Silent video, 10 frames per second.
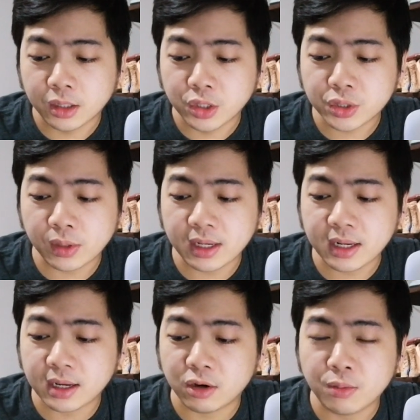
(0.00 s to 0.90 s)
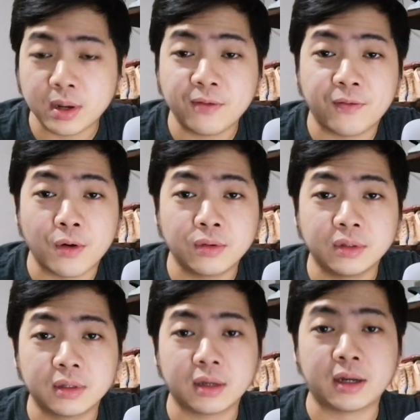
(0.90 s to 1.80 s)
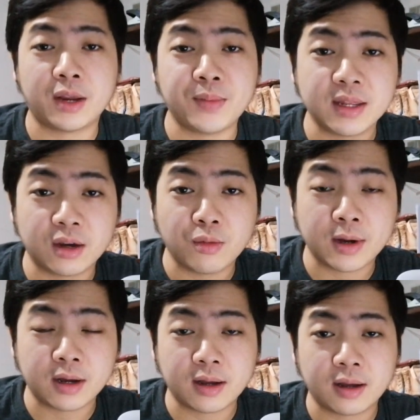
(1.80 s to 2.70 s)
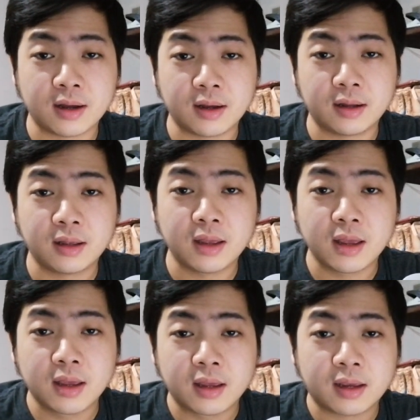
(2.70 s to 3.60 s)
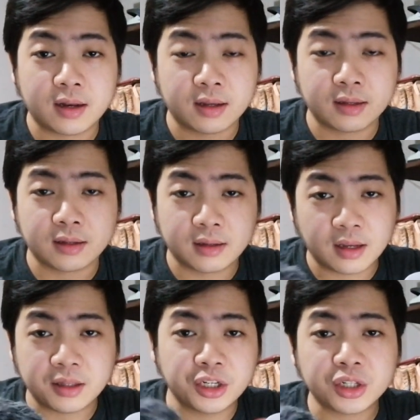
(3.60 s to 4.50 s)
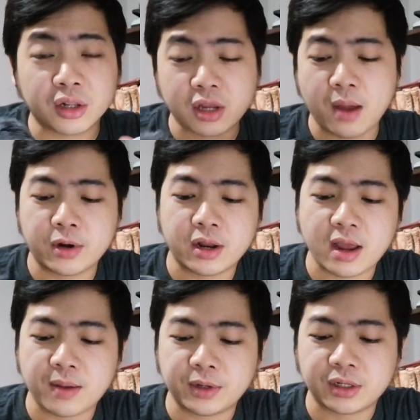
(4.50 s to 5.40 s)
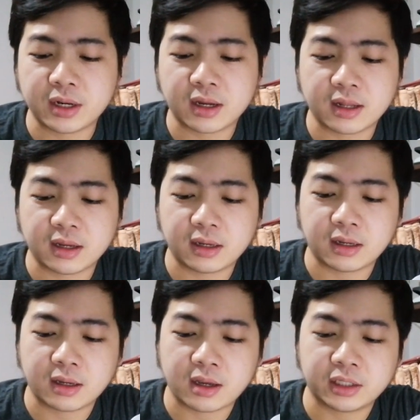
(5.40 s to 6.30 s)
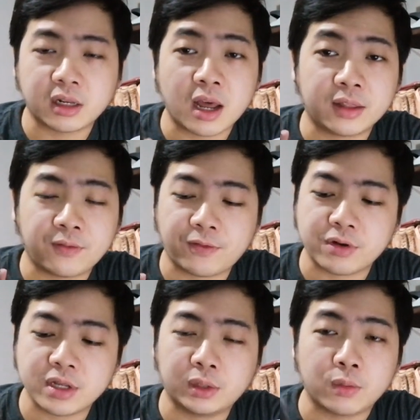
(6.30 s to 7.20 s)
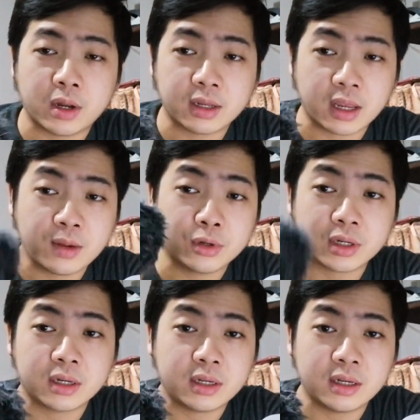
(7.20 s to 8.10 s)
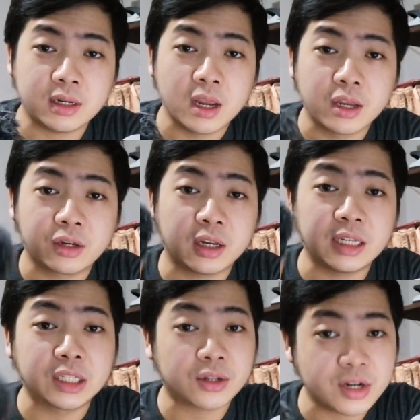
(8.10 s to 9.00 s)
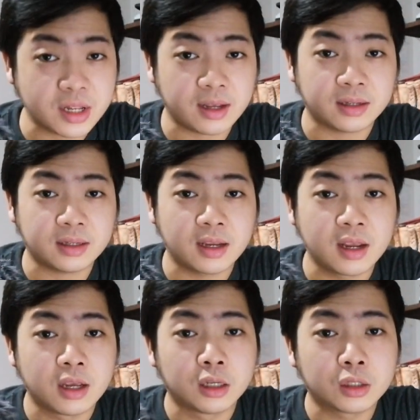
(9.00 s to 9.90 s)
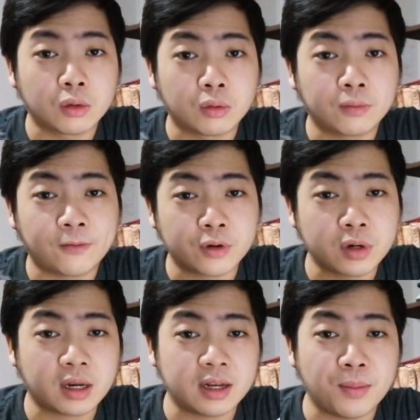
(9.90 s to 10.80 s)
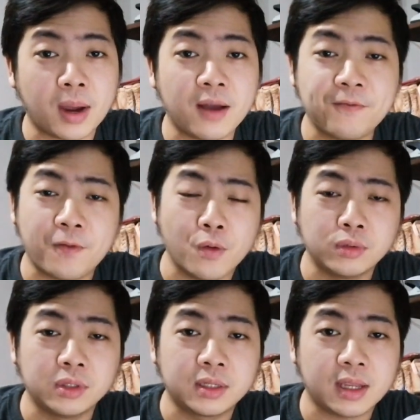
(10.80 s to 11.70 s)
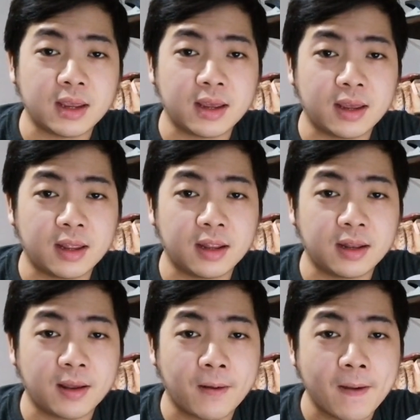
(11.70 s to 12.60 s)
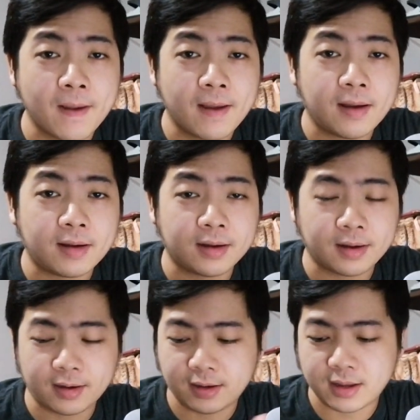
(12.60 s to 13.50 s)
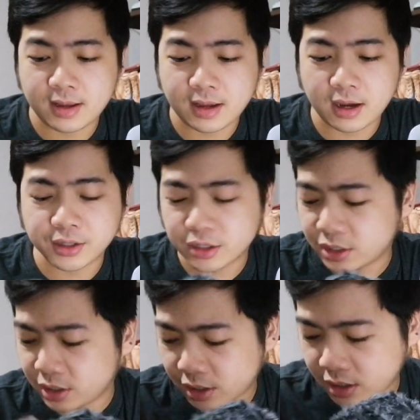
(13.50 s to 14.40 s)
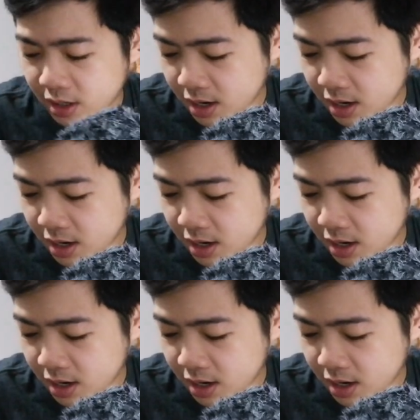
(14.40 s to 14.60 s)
usually ang ubang phones, ang ubang kanang digital camera na aman siya kanang slot for this one nga imo siyang you can insert this. So for kanang mga phones and other